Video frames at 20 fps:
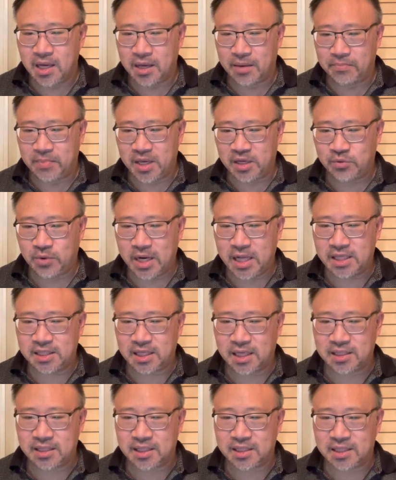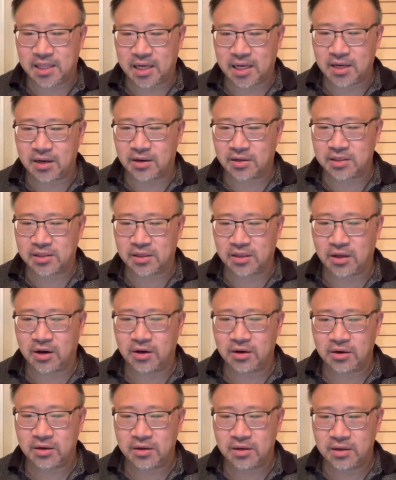P26 is La
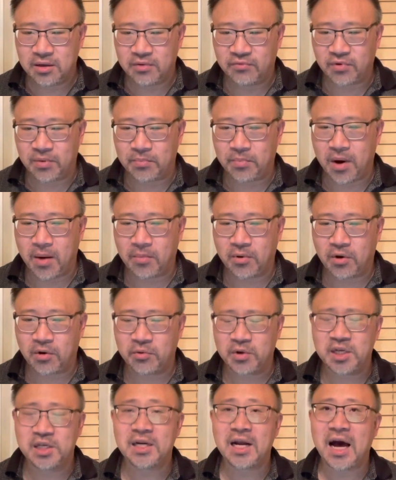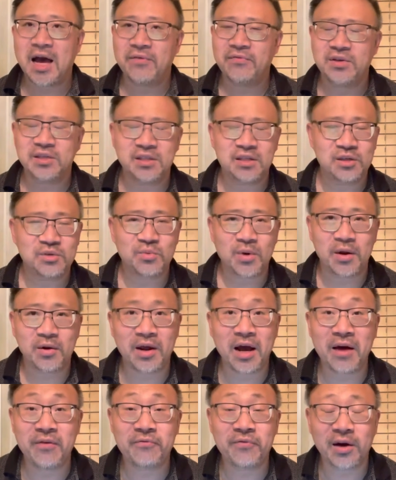Conseillante from Pomerol region. I visited this winery.
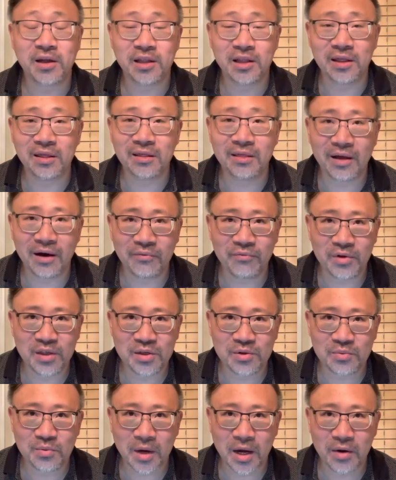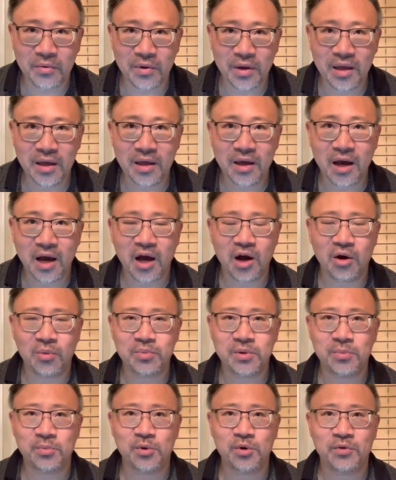I fell in love with this winery. I hope
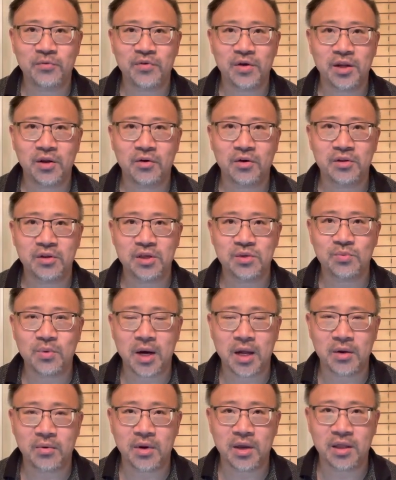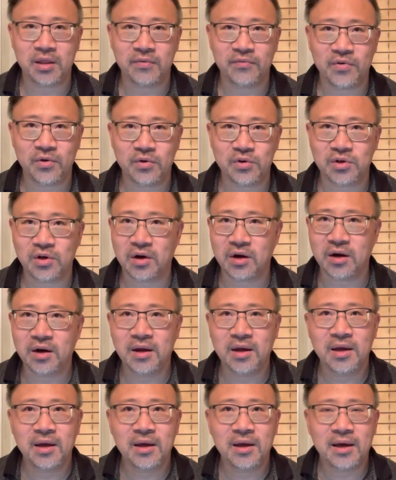to do a video on this winery in the future
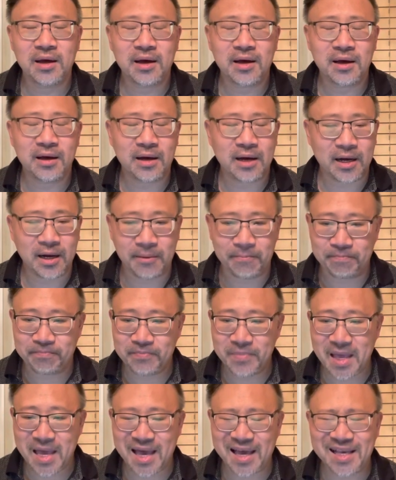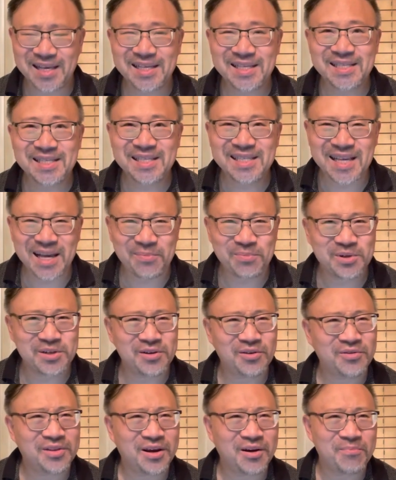um,
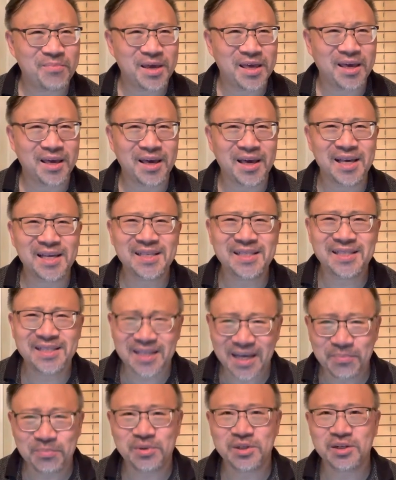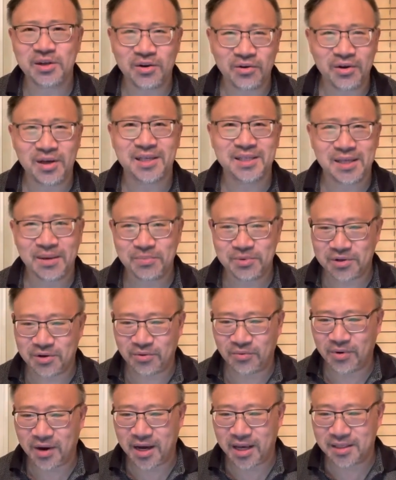exceptional. They are making exceptional, exceptional
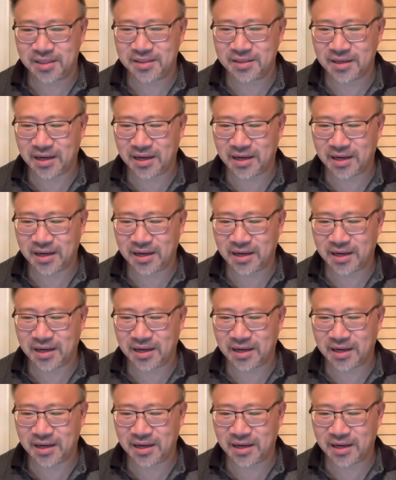wines.